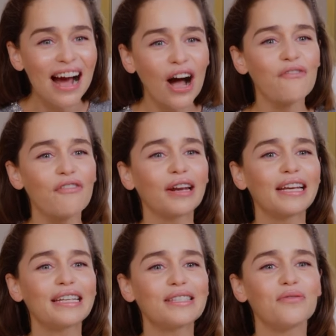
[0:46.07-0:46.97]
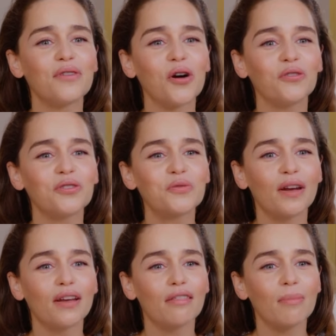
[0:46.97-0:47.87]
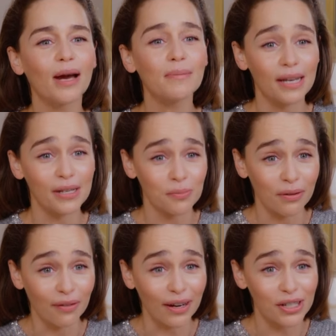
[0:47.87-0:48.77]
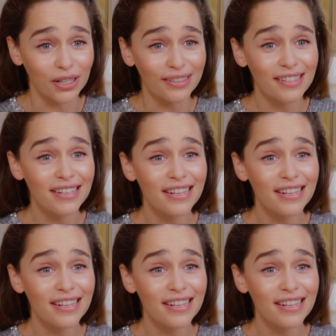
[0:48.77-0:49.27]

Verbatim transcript: I feel like it's evolved with my obsession with fashion.